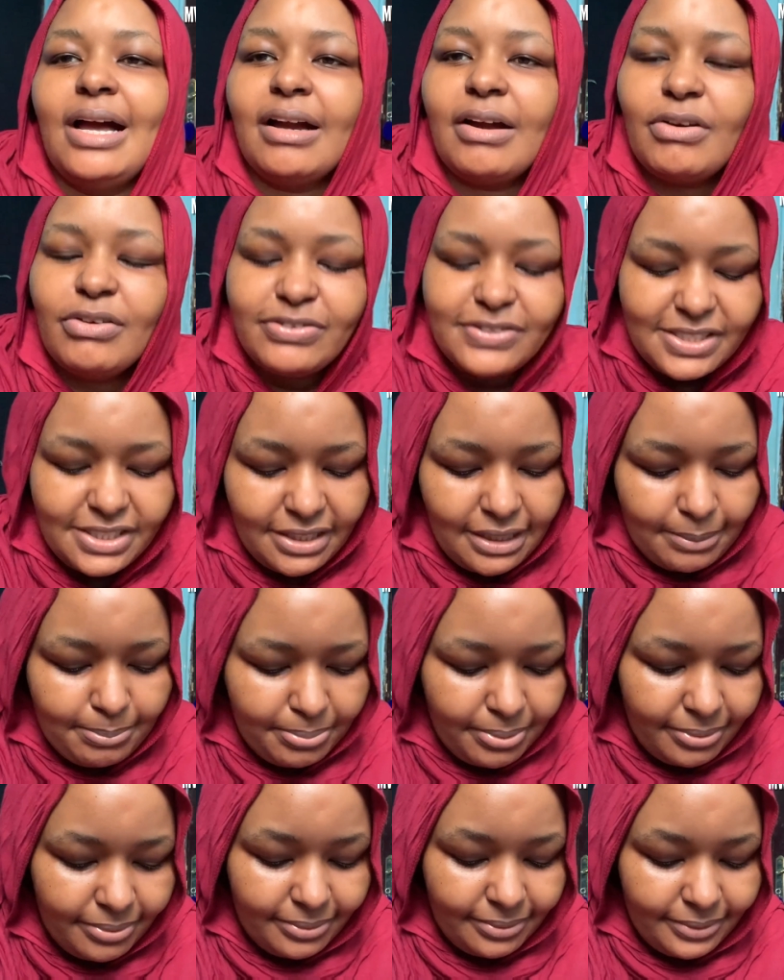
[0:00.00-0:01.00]
cough syrup
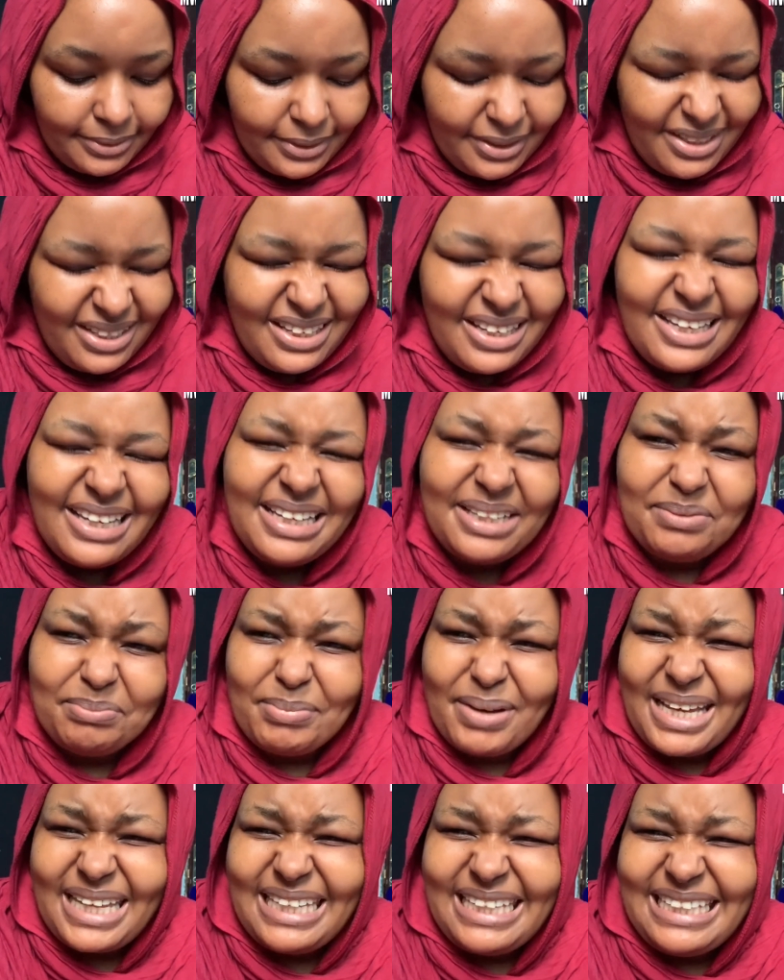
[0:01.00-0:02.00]
and
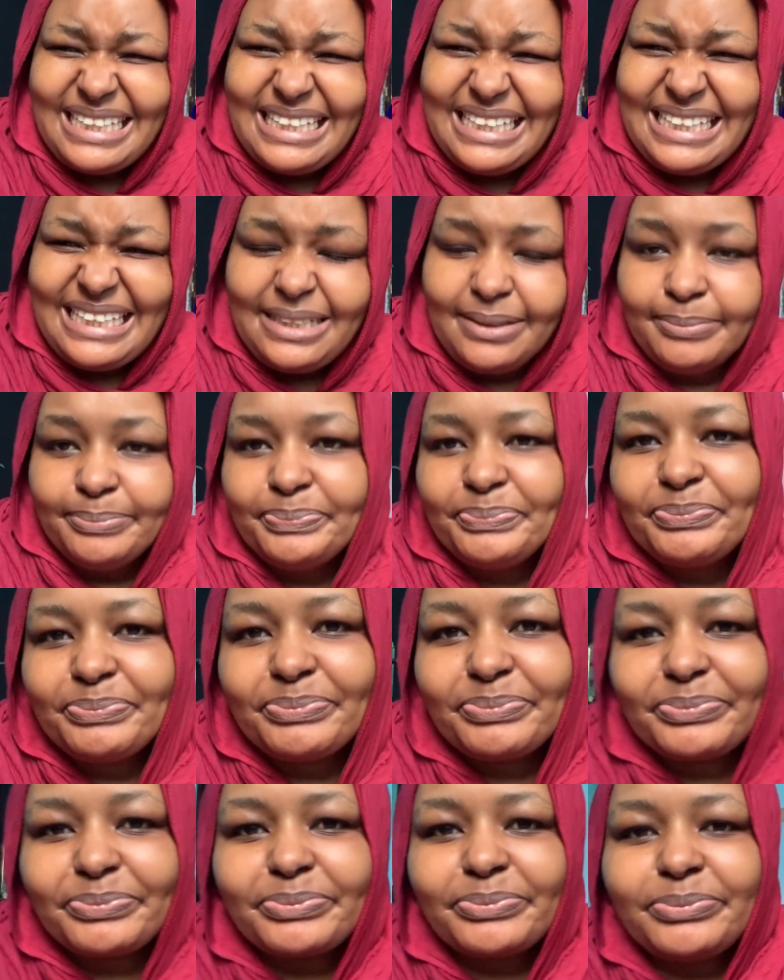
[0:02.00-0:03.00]
my...
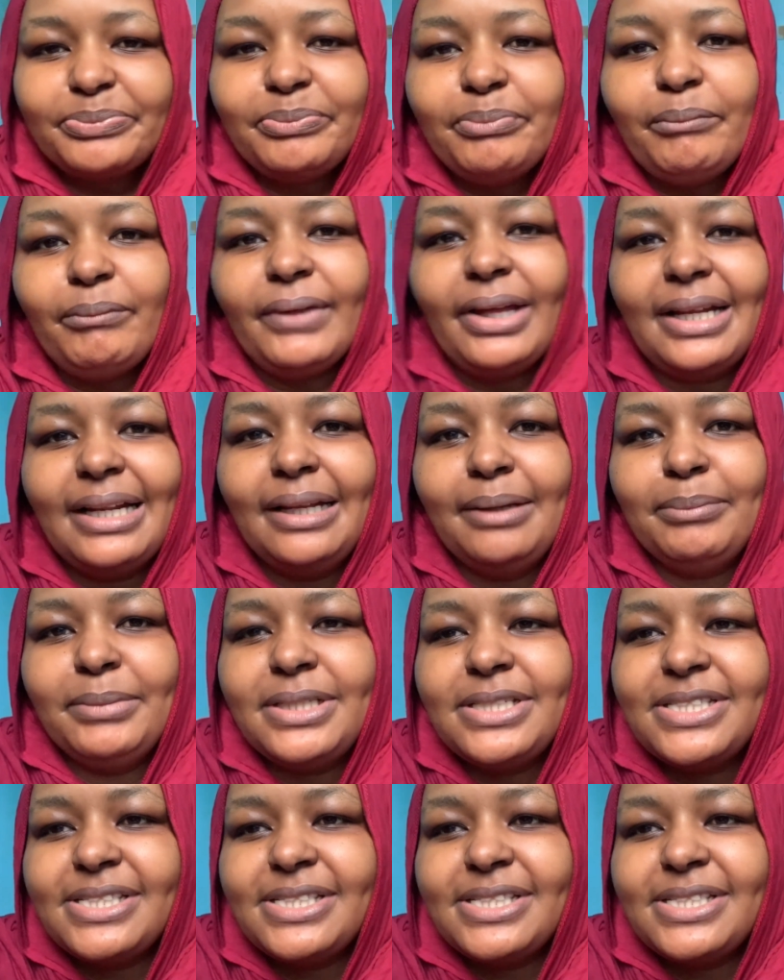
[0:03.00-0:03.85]
Let me